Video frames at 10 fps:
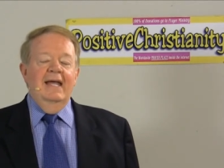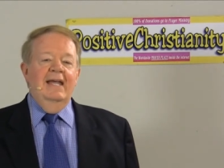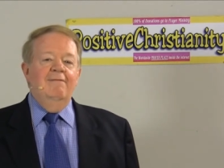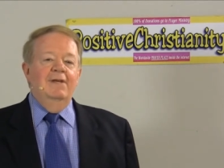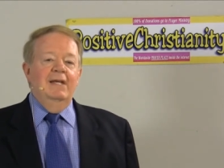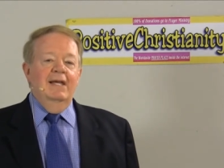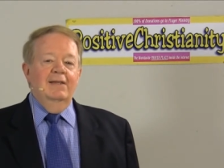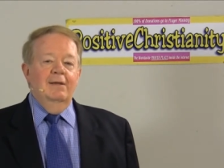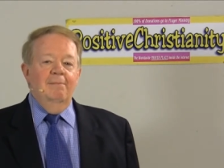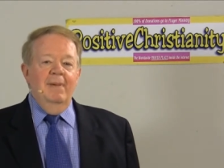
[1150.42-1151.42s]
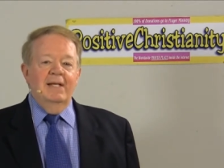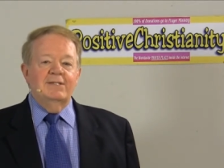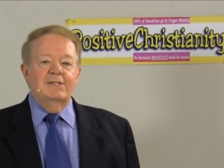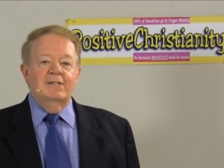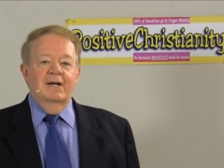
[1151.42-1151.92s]
Even in the
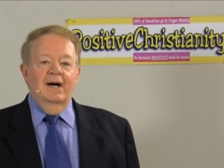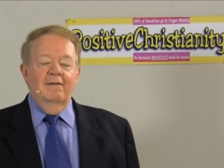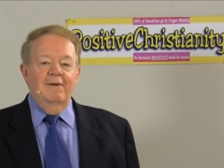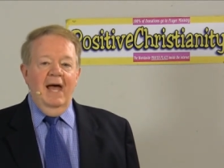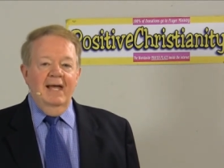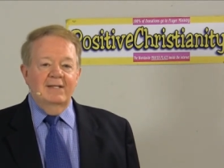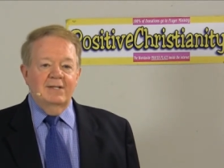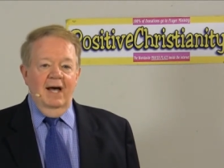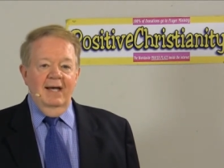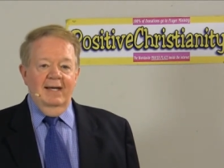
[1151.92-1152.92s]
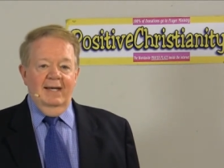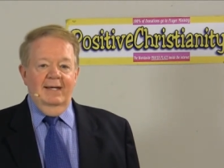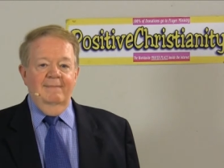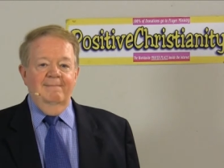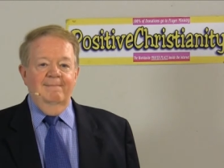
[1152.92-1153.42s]
midst of anxiety,